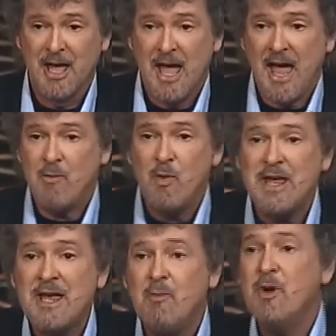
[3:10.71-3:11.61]
And
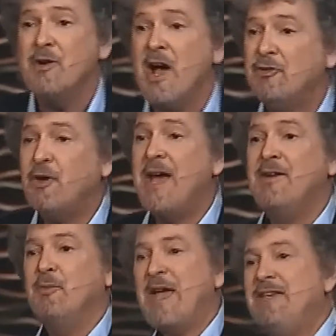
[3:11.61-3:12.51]
we're not trying to
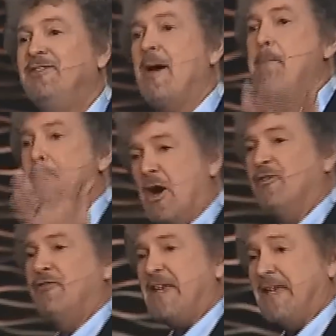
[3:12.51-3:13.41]
raise a
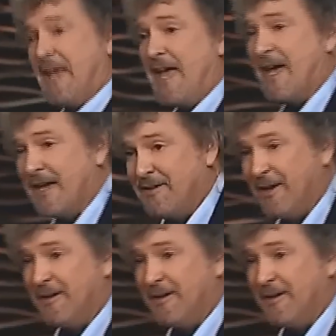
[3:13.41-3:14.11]
perfect kid.